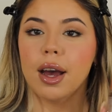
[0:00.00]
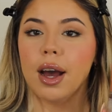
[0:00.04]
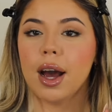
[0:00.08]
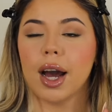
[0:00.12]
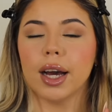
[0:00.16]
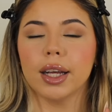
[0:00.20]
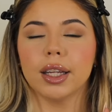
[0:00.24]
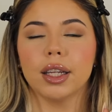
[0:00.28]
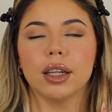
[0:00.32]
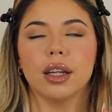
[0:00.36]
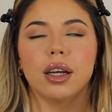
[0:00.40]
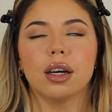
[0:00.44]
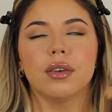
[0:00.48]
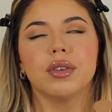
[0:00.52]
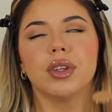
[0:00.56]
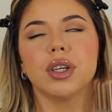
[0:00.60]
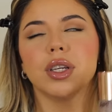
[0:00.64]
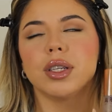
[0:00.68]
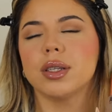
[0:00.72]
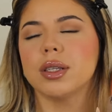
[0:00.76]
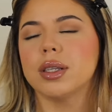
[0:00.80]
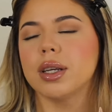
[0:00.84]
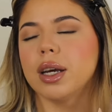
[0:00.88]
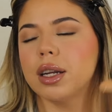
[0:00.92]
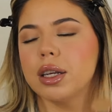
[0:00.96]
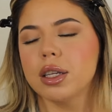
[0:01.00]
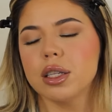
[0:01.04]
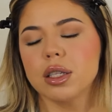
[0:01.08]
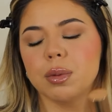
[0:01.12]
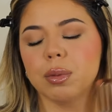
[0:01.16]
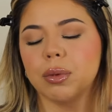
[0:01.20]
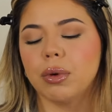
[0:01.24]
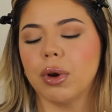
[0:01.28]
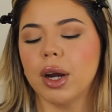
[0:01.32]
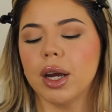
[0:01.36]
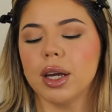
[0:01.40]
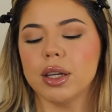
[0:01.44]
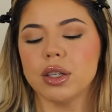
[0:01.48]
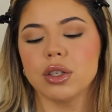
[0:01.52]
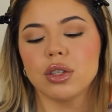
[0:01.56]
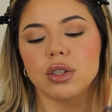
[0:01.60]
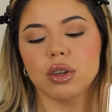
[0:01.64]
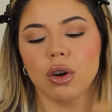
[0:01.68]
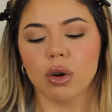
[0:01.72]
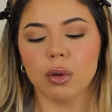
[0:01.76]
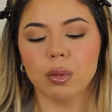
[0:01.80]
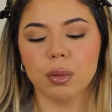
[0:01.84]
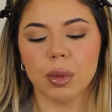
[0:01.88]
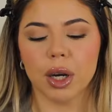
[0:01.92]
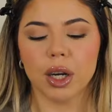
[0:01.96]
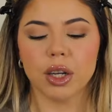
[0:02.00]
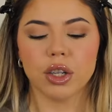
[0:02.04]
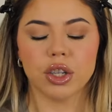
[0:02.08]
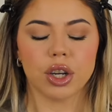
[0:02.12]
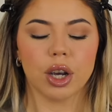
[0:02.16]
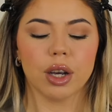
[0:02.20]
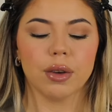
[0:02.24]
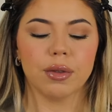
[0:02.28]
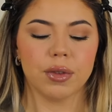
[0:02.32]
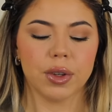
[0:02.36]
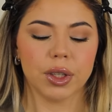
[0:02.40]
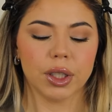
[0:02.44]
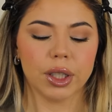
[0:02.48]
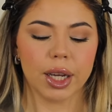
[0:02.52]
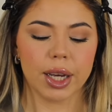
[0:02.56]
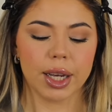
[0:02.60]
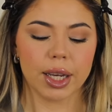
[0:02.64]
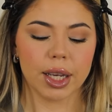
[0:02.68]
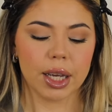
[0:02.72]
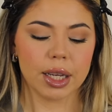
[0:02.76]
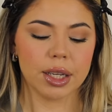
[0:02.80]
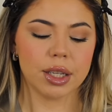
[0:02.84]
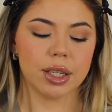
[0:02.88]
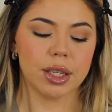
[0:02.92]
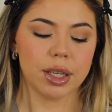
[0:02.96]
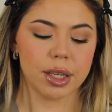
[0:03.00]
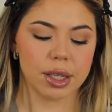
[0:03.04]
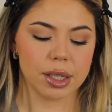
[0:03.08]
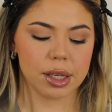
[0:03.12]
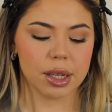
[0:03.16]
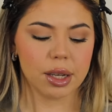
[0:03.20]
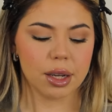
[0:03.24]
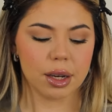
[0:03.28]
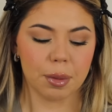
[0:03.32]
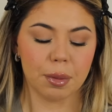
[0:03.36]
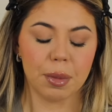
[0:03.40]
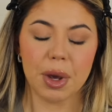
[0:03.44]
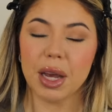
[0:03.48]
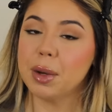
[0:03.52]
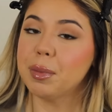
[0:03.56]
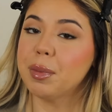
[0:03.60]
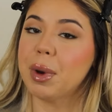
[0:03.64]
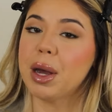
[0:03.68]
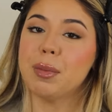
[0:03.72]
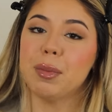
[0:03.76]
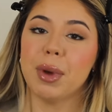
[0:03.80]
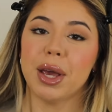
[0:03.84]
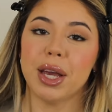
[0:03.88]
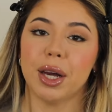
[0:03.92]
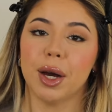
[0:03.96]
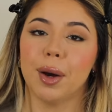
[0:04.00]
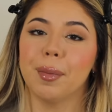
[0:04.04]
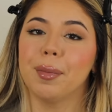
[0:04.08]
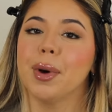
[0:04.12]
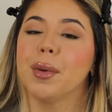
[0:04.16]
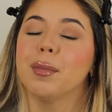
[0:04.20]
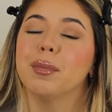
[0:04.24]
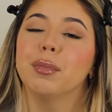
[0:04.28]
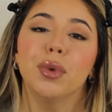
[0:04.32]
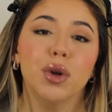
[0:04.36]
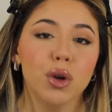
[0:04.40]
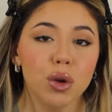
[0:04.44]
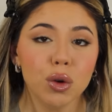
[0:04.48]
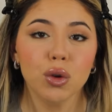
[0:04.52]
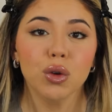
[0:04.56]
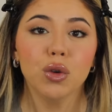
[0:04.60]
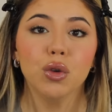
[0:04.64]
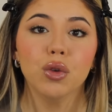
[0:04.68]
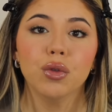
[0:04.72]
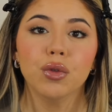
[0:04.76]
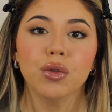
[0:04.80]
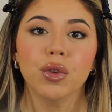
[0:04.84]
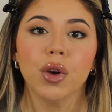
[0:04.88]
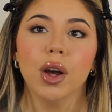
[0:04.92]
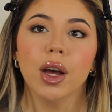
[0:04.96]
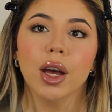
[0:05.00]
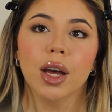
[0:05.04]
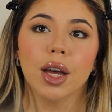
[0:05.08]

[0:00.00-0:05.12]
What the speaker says: I love this setting spray so much. I feel like it doesn't make my makeup move.